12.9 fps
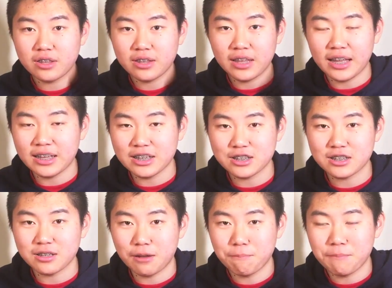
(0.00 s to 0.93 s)

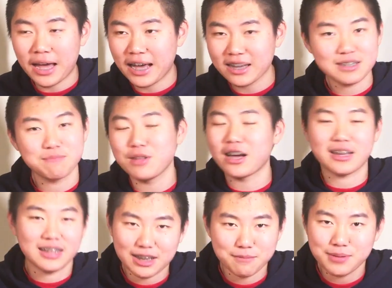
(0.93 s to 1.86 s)
XS Max, I'm not
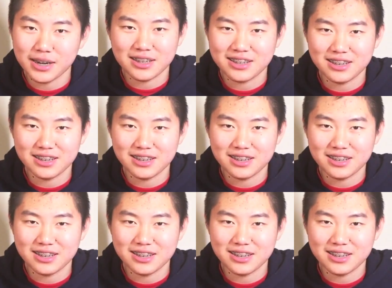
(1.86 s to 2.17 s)
going to compare it